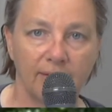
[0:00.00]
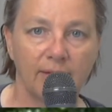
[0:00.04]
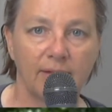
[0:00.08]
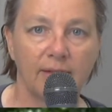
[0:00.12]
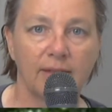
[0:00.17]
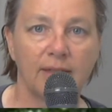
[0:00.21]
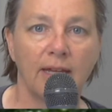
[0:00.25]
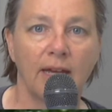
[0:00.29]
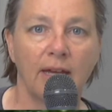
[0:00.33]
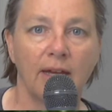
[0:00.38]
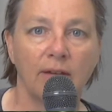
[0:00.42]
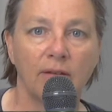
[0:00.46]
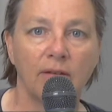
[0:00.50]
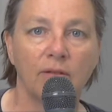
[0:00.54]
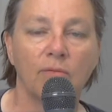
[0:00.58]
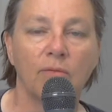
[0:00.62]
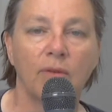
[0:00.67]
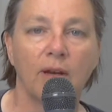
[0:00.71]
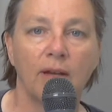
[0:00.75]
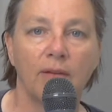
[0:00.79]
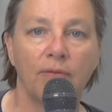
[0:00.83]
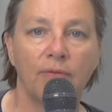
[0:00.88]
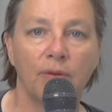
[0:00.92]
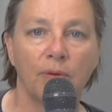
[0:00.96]
down
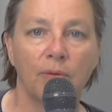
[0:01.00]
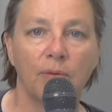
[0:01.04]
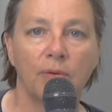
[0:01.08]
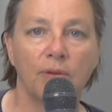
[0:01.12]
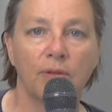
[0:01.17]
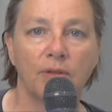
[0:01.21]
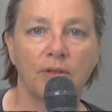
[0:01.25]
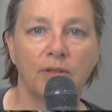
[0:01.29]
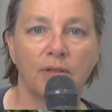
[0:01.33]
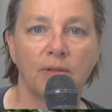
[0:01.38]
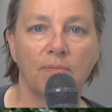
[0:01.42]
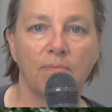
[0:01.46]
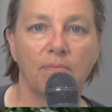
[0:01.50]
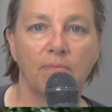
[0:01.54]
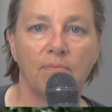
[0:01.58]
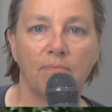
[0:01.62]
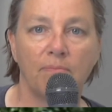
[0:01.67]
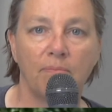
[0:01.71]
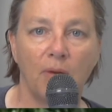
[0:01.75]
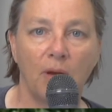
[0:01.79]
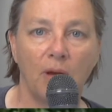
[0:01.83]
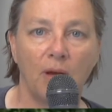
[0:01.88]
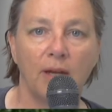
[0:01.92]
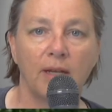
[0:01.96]
around the horse's
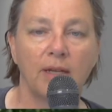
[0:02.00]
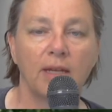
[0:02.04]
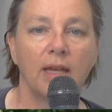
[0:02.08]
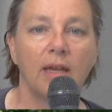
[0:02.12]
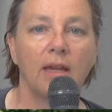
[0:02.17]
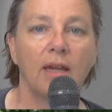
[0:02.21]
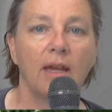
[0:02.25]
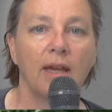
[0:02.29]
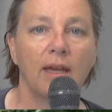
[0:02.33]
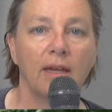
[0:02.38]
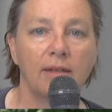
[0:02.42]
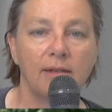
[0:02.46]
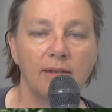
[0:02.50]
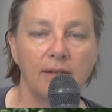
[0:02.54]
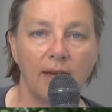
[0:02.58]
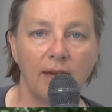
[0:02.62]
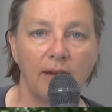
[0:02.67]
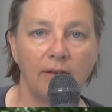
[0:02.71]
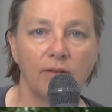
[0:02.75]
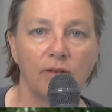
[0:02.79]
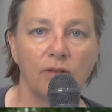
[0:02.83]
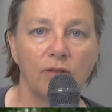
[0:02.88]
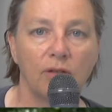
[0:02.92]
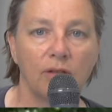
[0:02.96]
body and
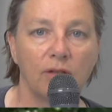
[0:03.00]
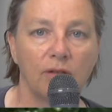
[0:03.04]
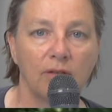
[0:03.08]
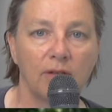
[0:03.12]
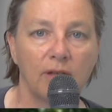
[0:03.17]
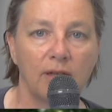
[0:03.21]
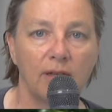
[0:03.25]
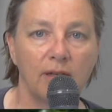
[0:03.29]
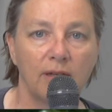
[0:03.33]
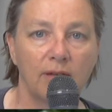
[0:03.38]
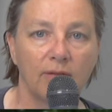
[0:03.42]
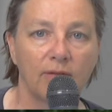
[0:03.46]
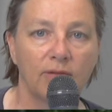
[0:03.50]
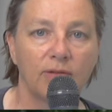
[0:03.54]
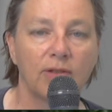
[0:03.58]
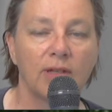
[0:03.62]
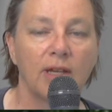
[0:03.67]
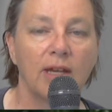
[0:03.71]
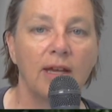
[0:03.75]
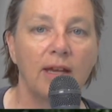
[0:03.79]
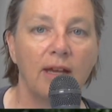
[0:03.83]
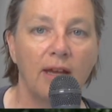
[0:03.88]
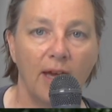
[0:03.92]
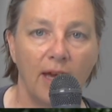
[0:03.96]
down into your heels.
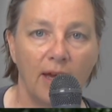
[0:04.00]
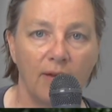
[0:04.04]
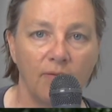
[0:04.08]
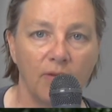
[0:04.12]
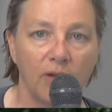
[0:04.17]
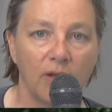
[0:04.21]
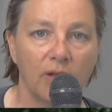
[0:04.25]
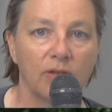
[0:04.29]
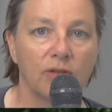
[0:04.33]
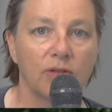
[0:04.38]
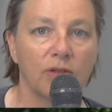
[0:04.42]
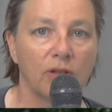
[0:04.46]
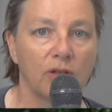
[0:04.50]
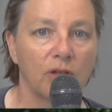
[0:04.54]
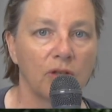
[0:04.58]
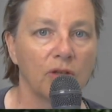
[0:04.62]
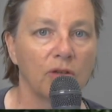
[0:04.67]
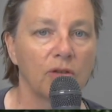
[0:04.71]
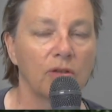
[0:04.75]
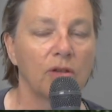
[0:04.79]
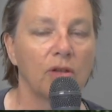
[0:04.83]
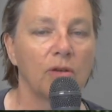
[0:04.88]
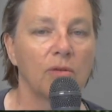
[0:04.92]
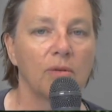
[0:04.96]
Having a
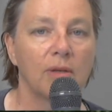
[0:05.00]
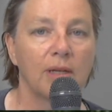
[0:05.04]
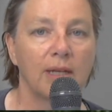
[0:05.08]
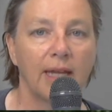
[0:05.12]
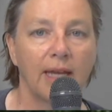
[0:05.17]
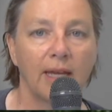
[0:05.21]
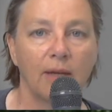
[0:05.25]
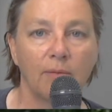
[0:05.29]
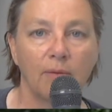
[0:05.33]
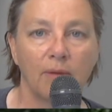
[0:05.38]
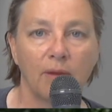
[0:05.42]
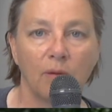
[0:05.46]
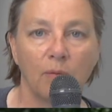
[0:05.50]
secure lower leg with the